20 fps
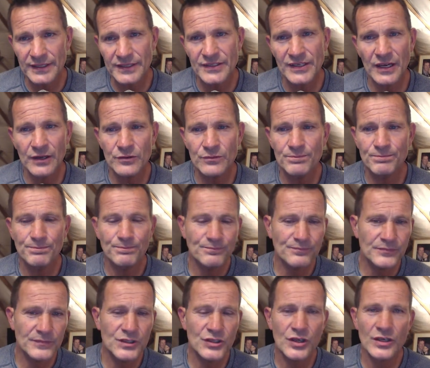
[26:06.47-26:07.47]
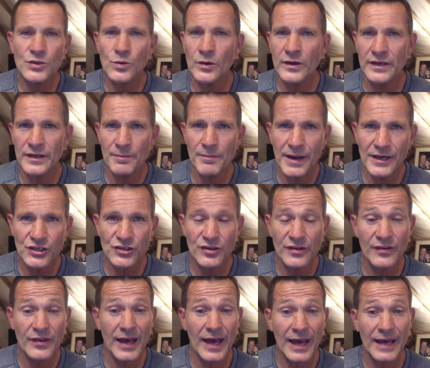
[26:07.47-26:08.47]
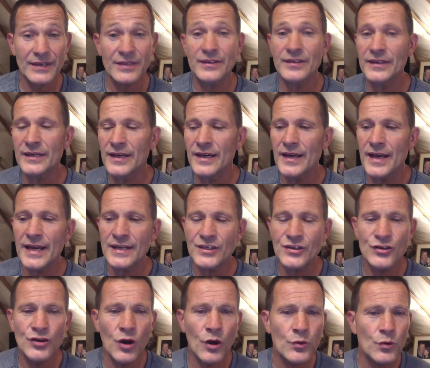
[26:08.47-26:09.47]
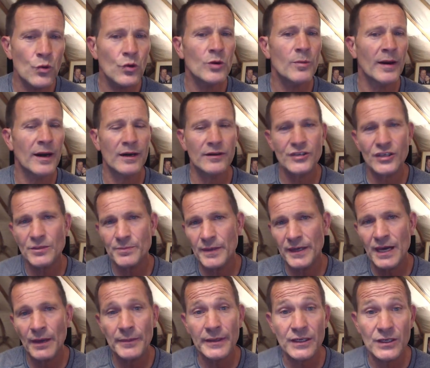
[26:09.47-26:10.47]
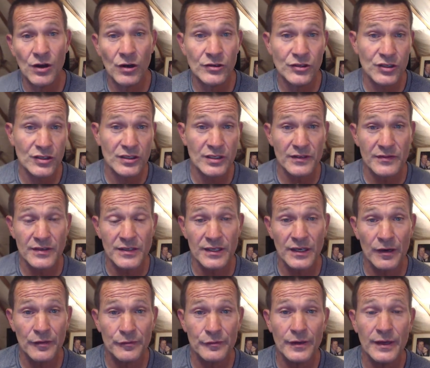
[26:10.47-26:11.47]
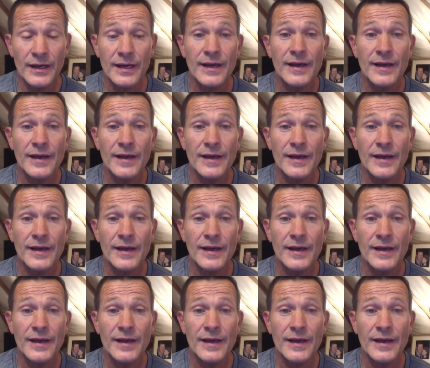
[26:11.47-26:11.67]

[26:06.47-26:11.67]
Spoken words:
So just wanted to mention that it's not all about just becoming conscious of stuff